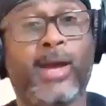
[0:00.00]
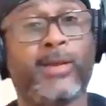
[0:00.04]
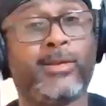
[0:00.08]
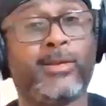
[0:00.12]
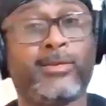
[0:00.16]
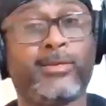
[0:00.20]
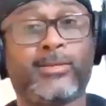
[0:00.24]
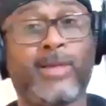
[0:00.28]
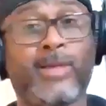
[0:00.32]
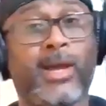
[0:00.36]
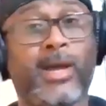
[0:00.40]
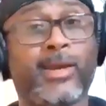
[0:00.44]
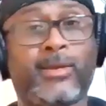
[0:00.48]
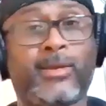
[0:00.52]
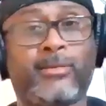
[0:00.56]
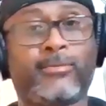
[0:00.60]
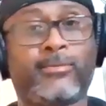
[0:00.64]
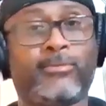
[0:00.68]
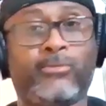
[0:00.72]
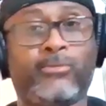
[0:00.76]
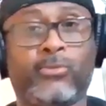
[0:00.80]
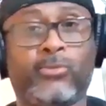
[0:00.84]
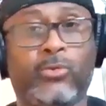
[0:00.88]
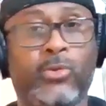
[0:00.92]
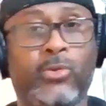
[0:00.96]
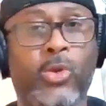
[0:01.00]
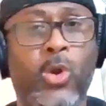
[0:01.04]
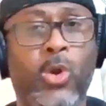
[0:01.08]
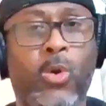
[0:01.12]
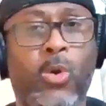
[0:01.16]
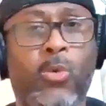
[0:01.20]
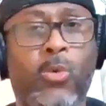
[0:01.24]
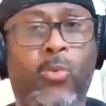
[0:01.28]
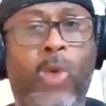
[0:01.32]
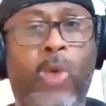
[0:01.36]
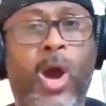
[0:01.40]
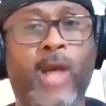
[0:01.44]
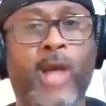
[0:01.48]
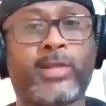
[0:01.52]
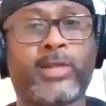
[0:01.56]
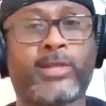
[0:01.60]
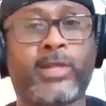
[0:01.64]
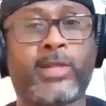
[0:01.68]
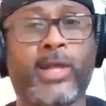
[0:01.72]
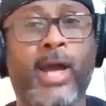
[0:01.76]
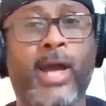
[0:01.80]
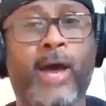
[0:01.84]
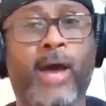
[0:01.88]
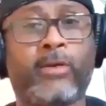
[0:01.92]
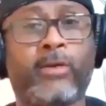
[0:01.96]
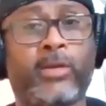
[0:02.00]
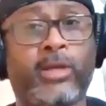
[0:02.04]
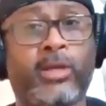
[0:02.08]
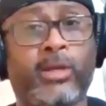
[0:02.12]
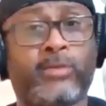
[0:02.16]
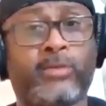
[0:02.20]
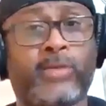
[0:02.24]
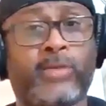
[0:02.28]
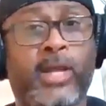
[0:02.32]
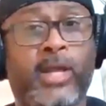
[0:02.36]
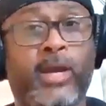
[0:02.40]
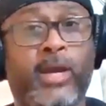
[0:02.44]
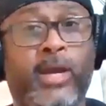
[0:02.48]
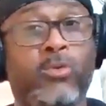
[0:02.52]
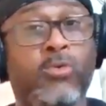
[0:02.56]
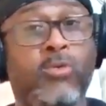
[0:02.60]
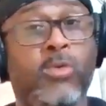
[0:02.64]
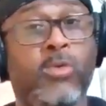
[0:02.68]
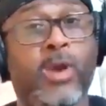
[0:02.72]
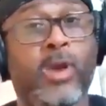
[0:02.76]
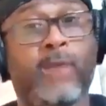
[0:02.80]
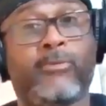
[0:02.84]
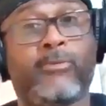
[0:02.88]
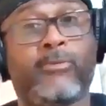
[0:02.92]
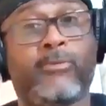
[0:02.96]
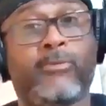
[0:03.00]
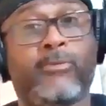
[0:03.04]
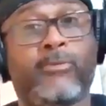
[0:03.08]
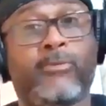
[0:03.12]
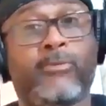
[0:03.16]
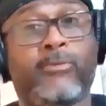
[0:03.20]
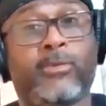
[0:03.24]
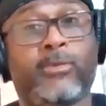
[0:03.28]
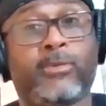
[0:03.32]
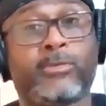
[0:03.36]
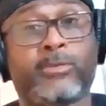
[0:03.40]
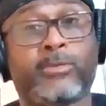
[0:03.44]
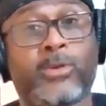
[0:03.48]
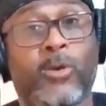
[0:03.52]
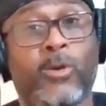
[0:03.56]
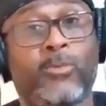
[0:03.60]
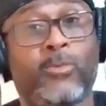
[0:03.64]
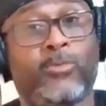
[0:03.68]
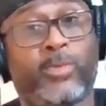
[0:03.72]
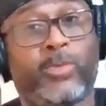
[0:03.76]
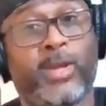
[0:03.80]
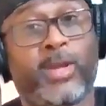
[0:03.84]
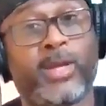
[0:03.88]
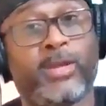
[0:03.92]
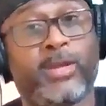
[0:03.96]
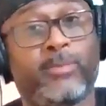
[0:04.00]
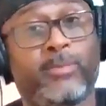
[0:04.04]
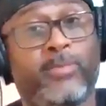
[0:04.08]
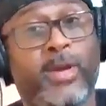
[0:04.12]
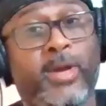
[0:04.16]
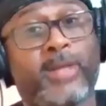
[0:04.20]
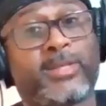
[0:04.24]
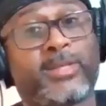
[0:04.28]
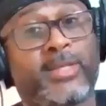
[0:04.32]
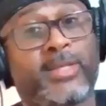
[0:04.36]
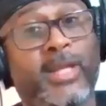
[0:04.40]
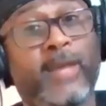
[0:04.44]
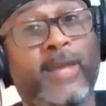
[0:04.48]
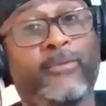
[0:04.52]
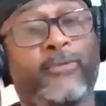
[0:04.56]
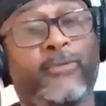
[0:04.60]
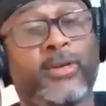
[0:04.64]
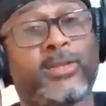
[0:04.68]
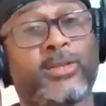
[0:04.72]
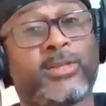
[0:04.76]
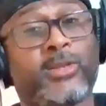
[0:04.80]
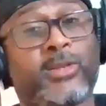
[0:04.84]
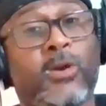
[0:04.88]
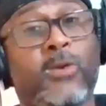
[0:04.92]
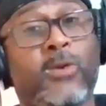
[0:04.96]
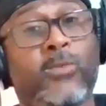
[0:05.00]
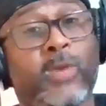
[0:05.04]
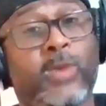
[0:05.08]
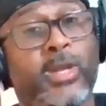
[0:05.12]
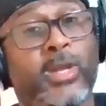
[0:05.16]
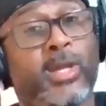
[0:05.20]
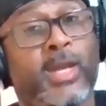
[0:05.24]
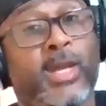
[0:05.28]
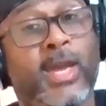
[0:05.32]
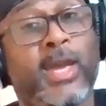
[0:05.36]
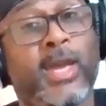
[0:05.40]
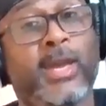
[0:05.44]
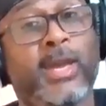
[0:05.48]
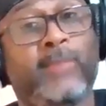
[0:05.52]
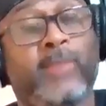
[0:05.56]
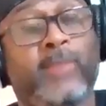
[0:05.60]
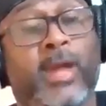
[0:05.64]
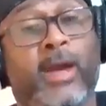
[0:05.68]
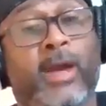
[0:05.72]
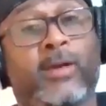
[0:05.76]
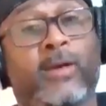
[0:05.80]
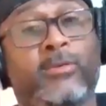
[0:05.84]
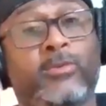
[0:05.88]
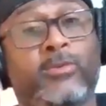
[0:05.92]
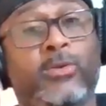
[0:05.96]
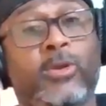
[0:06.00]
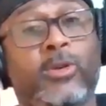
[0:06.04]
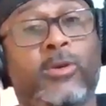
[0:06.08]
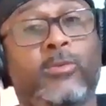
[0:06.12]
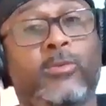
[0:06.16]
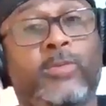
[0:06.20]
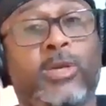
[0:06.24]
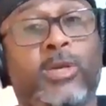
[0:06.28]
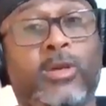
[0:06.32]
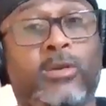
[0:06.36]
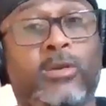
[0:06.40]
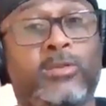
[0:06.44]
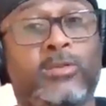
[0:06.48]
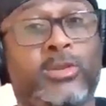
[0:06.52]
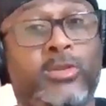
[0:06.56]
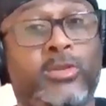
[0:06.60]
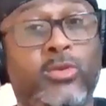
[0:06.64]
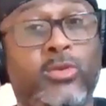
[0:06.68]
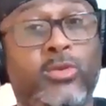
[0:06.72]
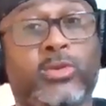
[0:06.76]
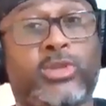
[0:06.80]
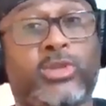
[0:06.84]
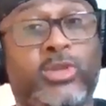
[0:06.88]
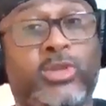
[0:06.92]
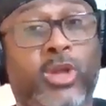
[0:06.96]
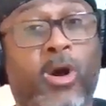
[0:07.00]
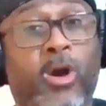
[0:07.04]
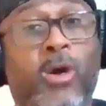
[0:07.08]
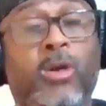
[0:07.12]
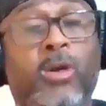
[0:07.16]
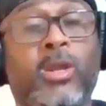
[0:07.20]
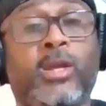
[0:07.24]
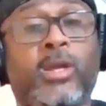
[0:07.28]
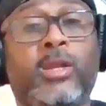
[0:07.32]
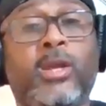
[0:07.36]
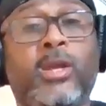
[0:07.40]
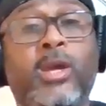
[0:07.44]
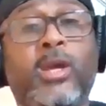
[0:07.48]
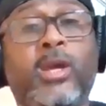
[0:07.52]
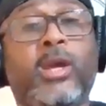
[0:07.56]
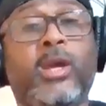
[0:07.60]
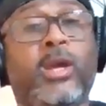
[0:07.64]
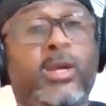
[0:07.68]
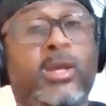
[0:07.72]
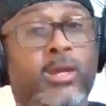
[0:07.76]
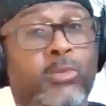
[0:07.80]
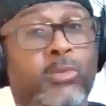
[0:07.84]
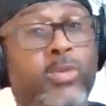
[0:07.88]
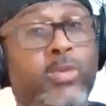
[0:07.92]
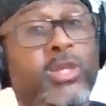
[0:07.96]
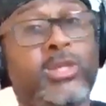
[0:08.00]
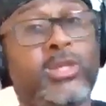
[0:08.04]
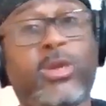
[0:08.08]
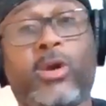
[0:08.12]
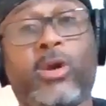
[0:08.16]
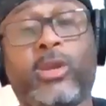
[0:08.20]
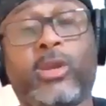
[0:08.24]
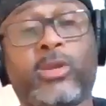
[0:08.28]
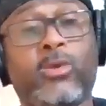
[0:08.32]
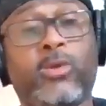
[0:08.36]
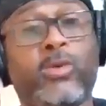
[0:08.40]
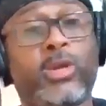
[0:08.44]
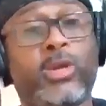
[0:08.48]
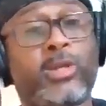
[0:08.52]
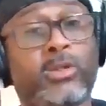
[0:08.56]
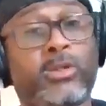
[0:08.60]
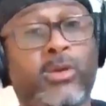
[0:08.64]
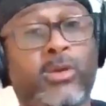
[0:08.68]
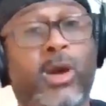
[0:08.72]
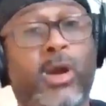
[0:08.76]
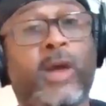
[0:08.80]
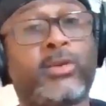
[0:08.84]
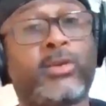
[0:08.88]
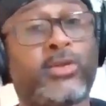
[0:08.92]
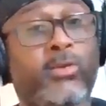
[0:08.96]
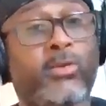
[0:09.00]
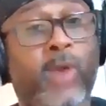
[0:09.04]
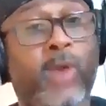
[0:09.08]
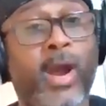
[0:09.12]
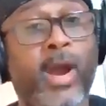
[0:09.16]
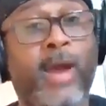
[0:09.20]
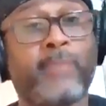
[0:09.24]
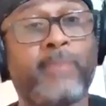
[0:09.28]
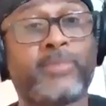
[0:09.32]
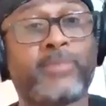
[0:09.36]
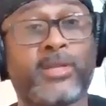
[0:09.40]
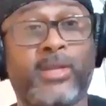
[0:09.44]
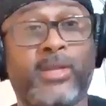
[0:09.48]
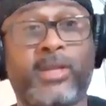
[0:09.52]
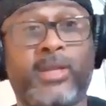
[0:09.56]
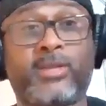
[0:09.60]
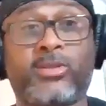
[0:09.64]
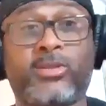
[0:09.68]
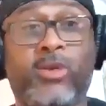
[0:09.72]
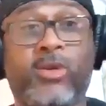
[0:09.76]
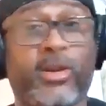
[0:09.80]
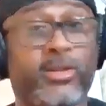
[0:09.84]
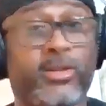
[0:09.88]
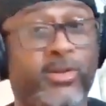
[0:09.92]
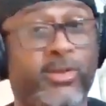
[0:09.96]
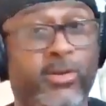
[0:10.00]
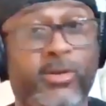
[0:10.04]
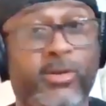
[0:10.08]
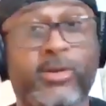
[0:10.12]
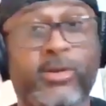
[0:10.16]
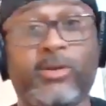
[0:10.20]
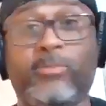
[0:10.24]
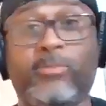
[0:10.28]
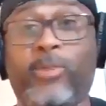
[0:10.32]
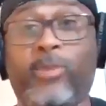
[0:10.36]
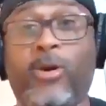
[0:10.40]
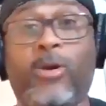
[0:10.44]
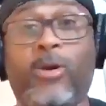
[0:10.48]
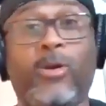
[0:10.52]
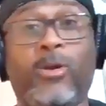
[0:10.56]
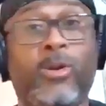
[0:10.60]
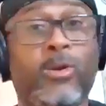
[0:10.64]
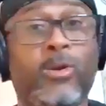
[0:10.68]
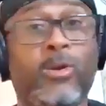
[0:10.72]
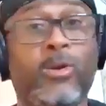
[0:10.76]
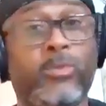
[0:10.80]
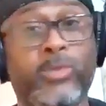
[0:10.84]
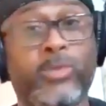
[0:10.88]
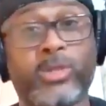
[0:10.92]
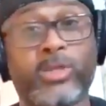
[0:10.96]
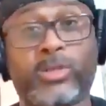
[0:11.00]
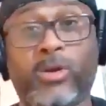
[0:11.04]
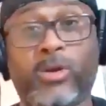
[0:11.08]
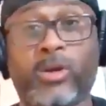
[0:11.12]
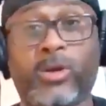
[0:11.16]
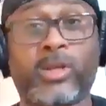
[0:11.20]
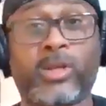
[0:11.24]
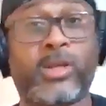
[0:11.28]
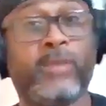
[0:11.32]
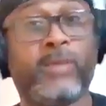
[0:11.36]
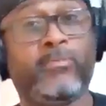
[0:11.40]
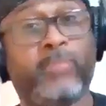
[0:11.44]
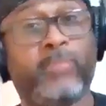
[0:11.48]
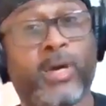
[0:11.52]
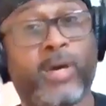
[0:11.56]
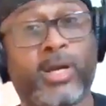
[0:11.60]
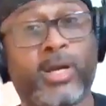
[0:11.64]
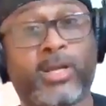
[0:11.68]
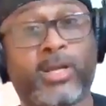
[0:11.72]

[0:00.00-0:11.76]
of like, you know, washed it out, and then it was like whoever gonna play the best defense is gonna win the game now. You know, because you were stalling, and then we started going into our traps, and they started turning the ball over. We started getting buckets.